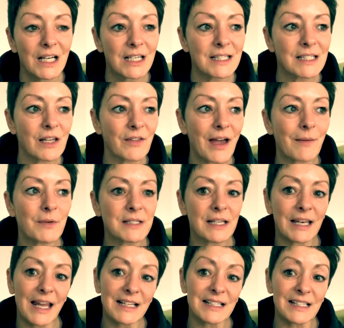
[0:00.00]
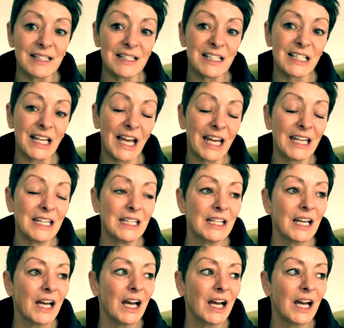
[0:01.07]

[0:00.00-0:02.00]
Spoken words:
So that was a lesson today.